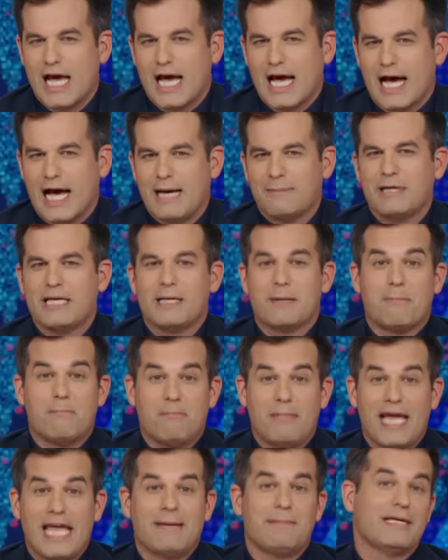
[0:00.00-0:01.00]
I mean,
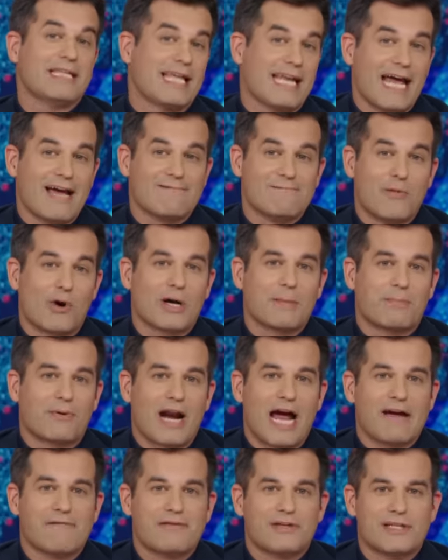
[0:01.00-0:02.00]
maybe they'd have more
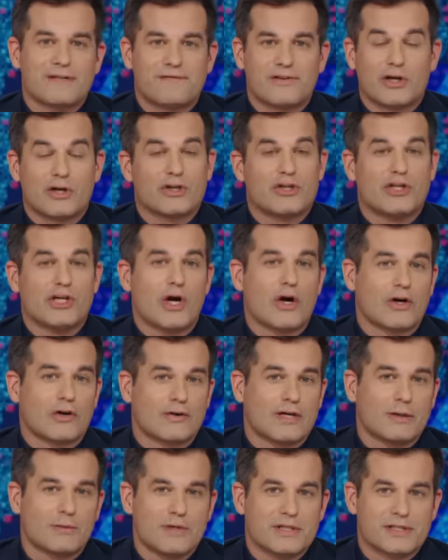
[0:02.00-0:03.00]
profit if their
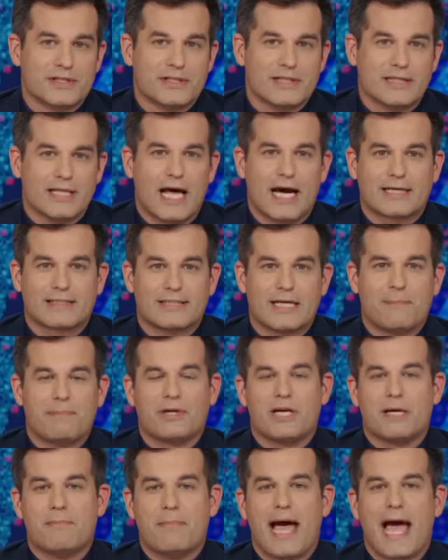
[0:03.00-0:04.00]
deodorant wasn't locked up
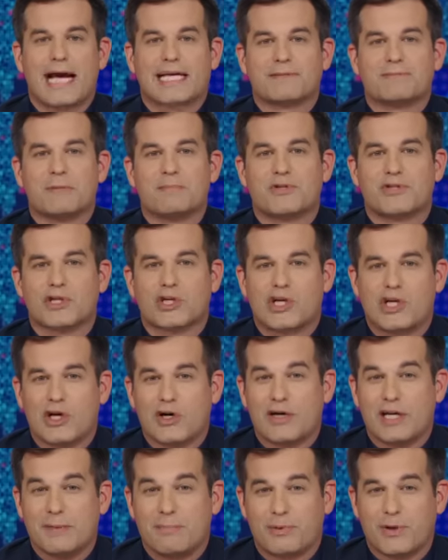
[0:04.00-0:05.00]
in a maximum
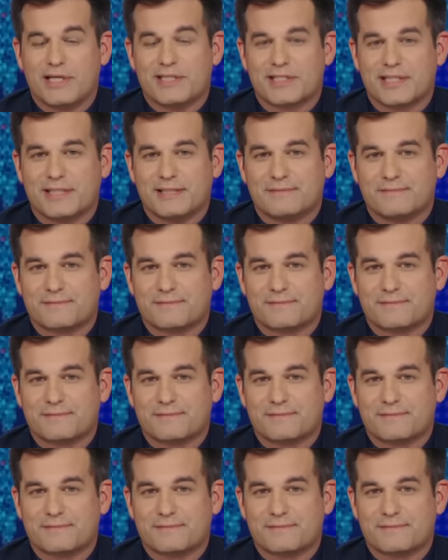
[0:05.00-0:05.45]
security prison.